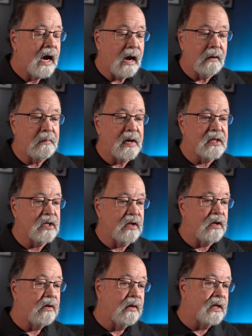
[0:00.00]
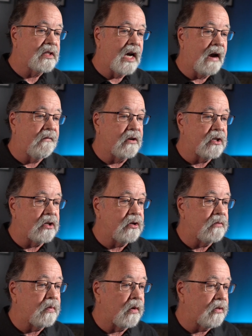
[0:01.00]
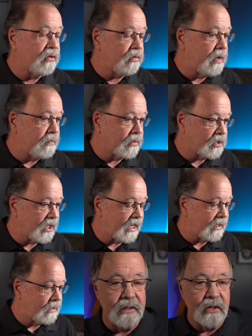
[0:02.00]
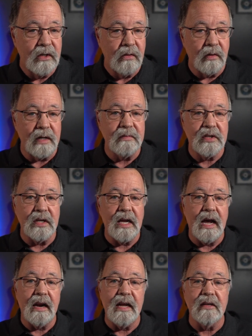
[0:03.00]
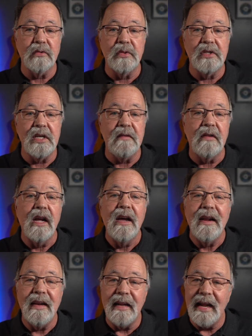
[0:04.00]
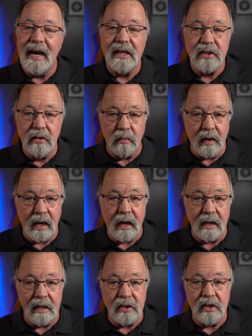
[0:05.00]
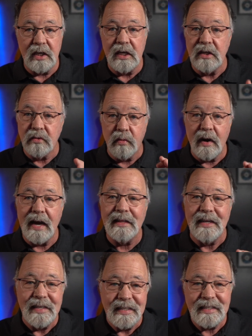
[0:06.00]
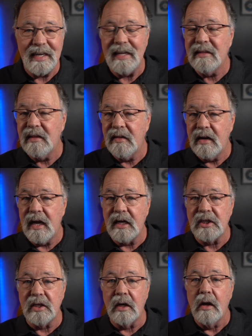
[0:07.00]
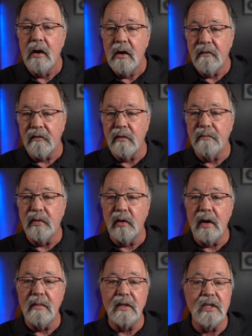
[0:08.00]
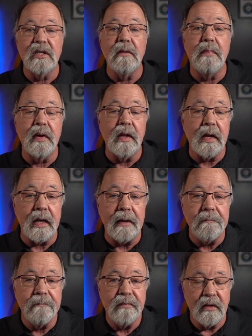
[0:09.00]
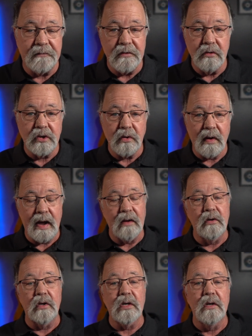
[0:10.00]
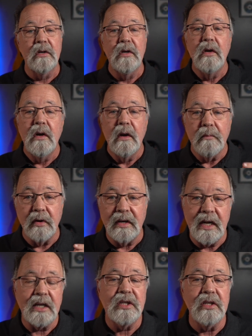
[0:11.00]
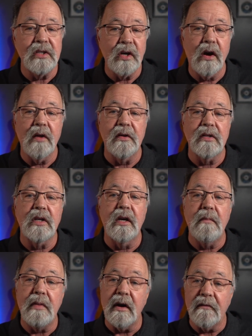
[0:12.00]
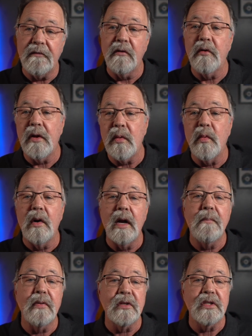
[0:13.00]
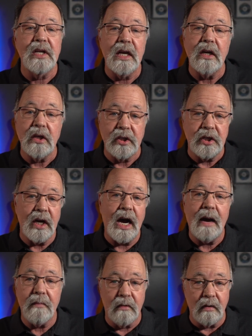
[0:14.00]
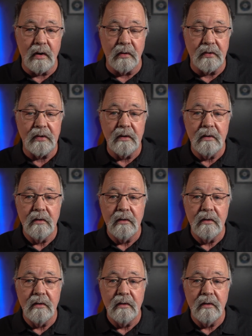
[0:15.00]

outpacing the U.S. average at 2.3%. Williamson County has received national recognition and is ranked 10th in the nation for employment stability. The future outlook, predictions are there's going to be a 41% job growth